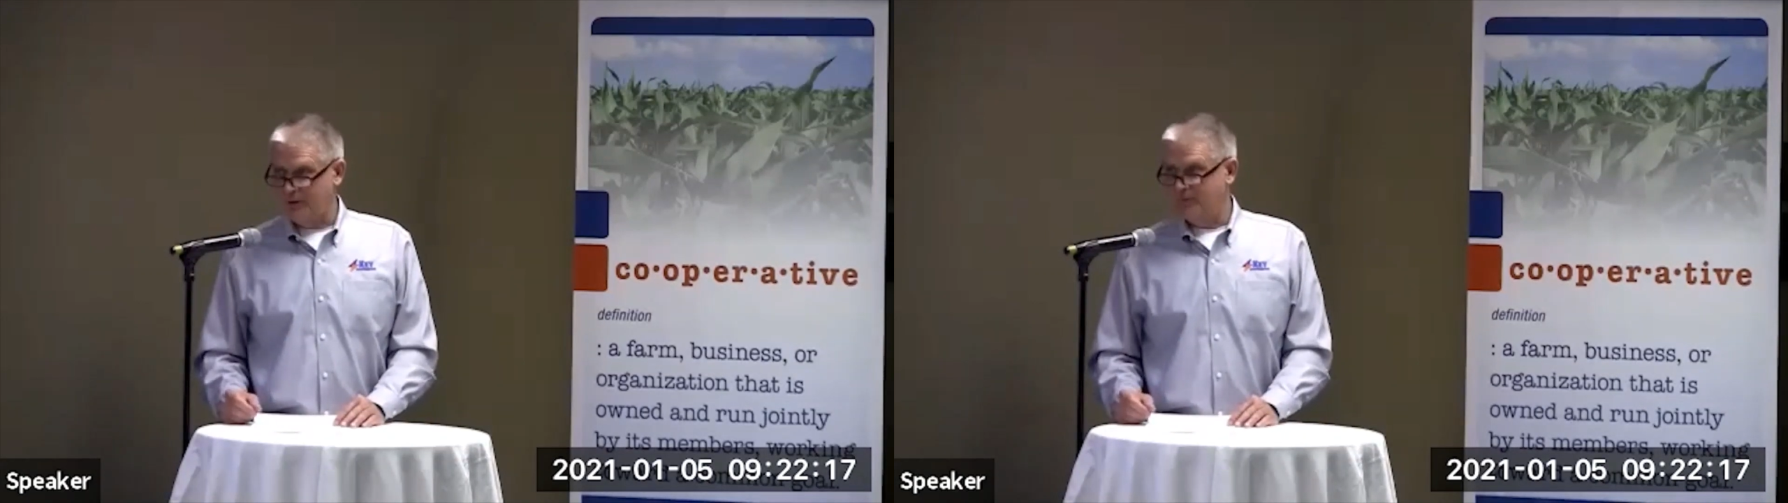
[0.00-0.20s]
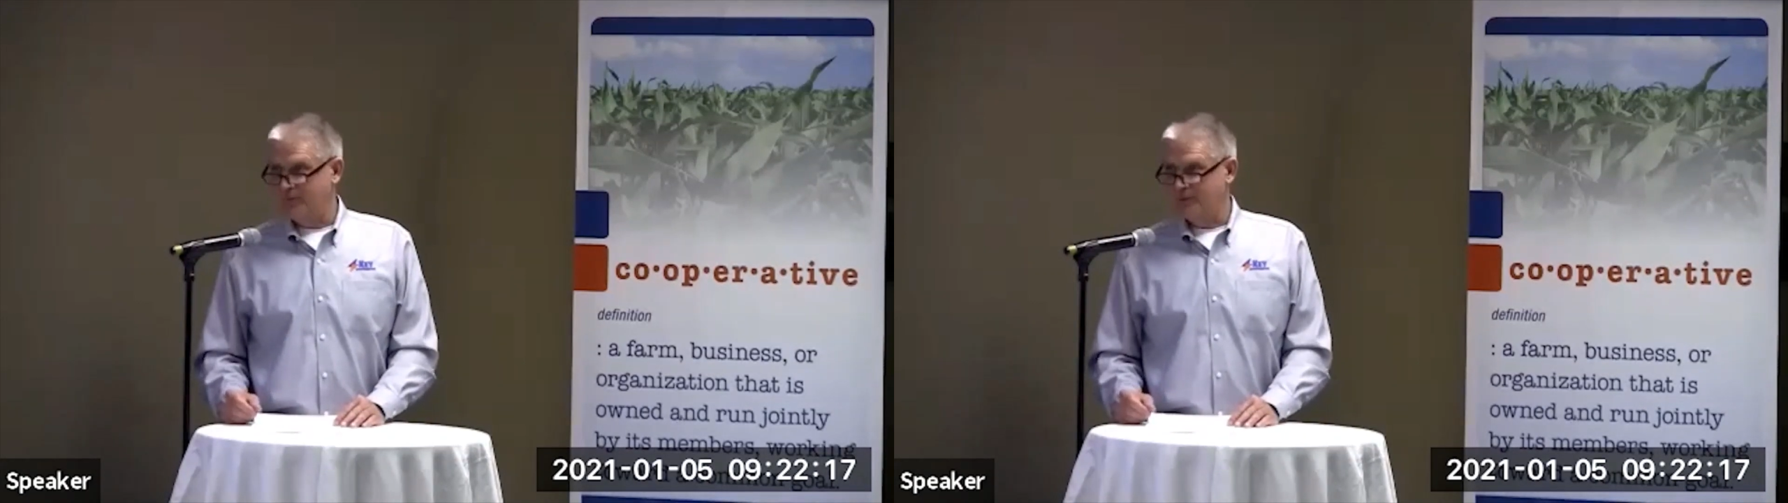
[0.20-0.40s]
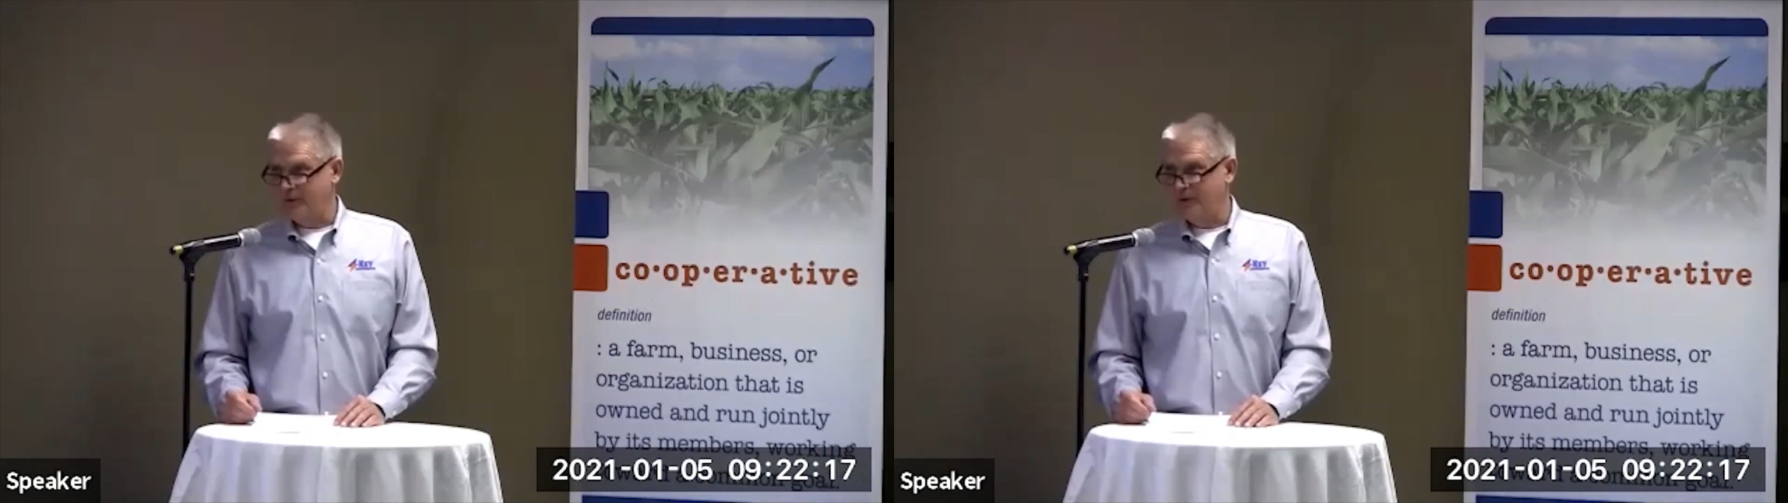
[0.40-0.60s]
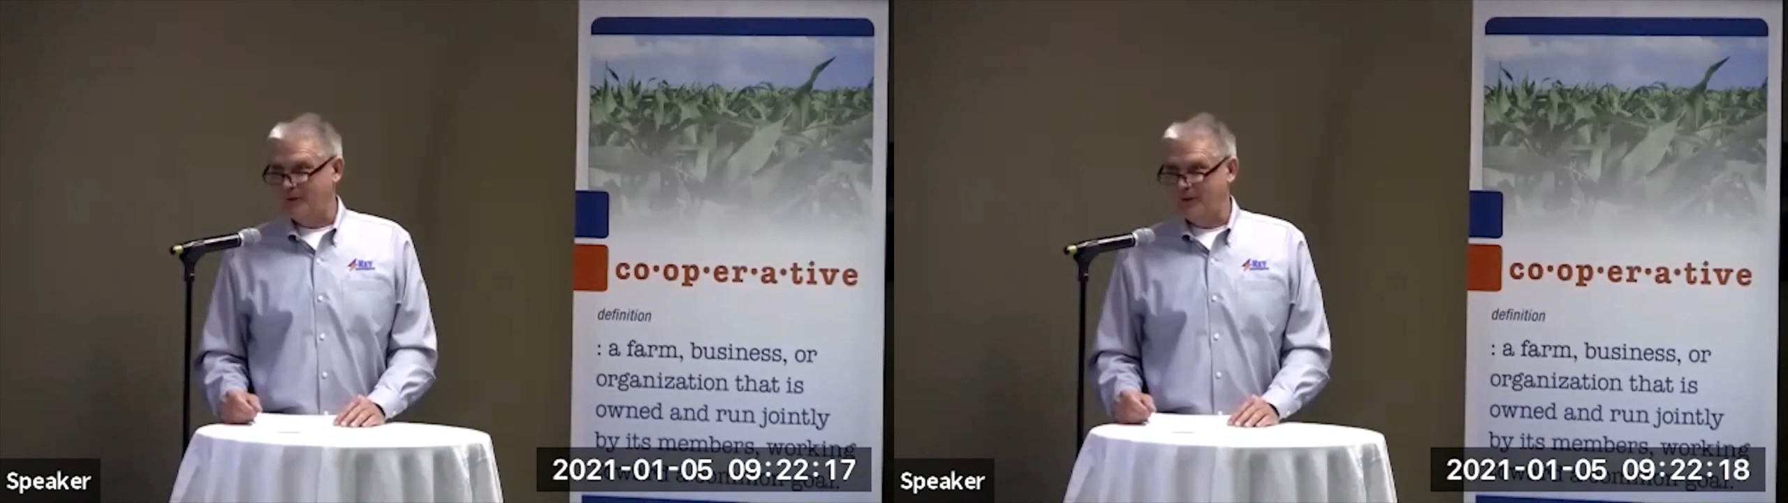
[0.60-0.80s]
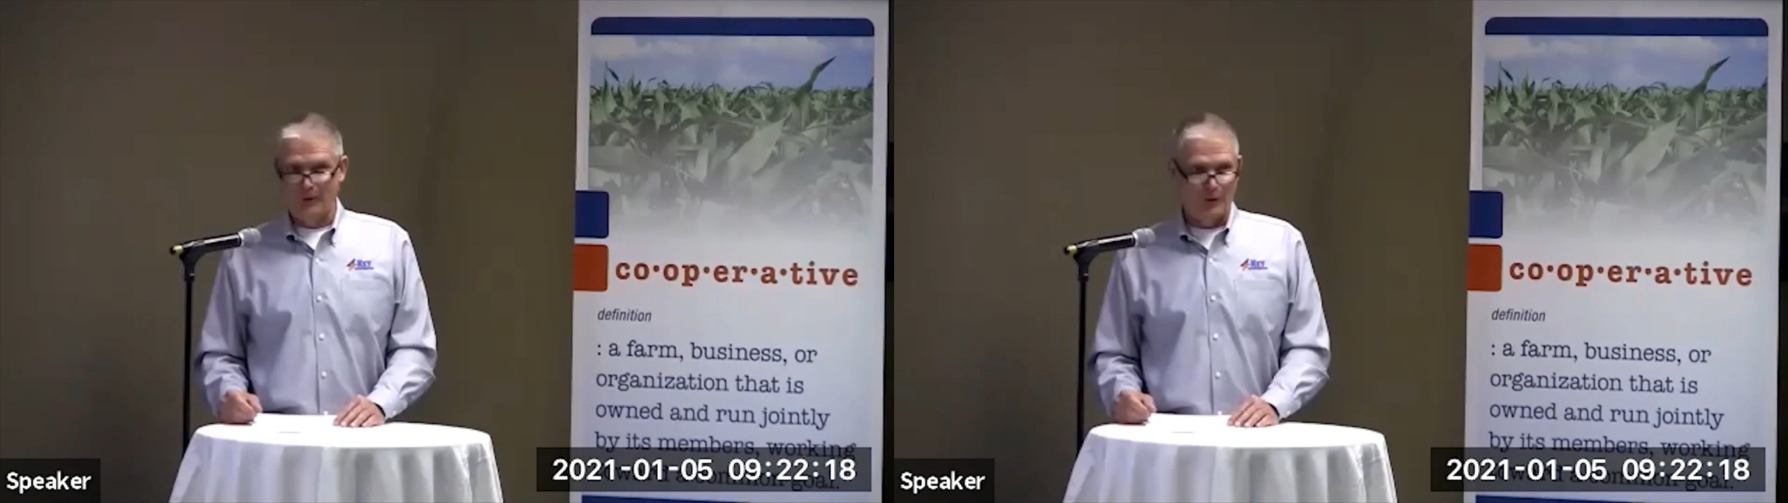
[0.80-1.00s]
the inland
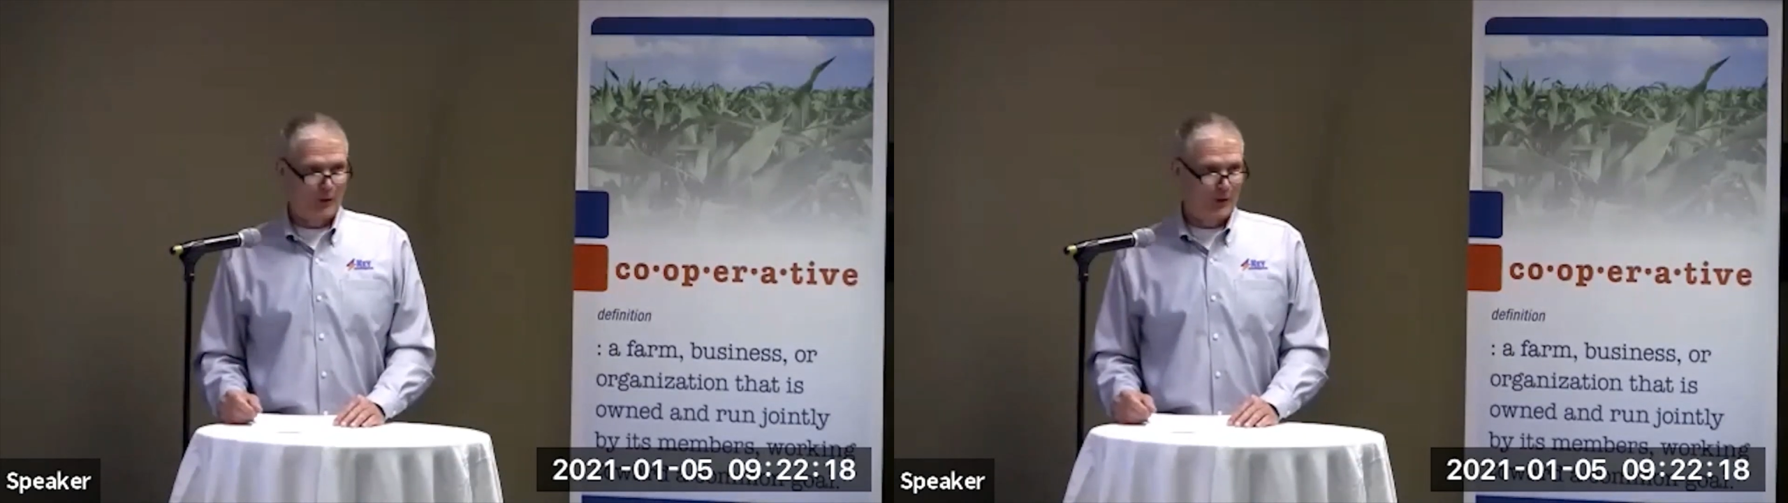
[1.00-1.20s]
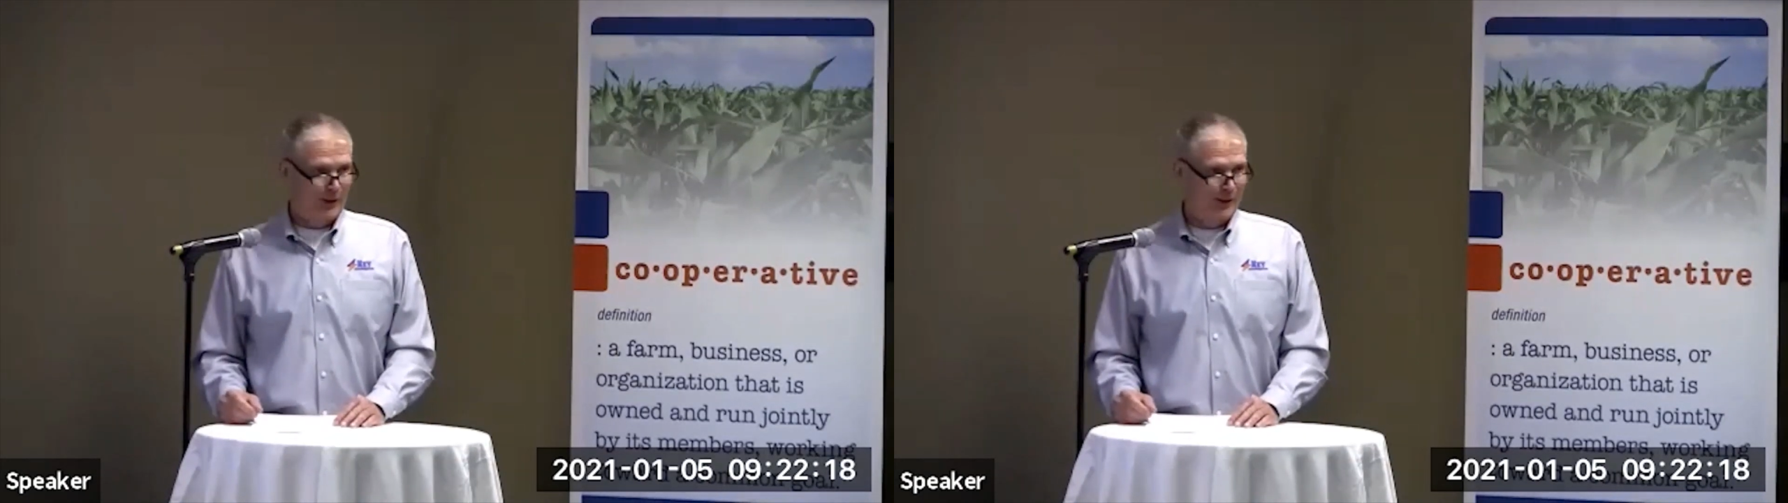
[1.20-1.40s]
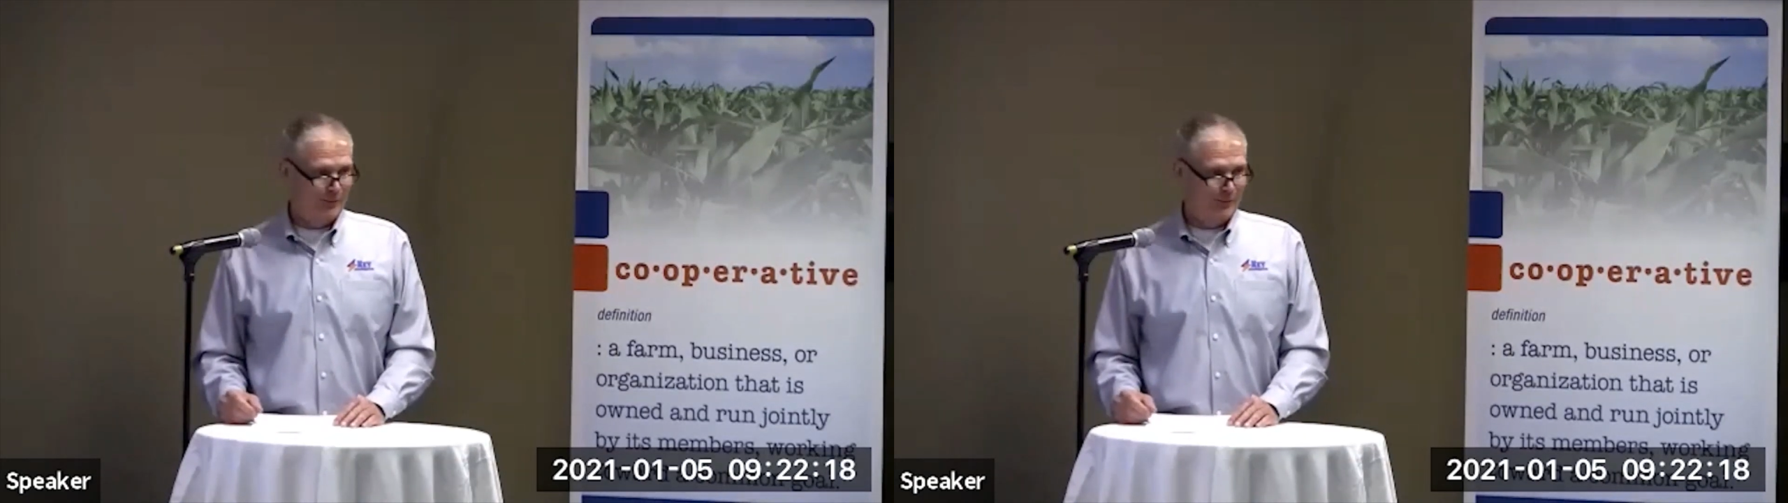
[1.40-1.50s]
hurricane,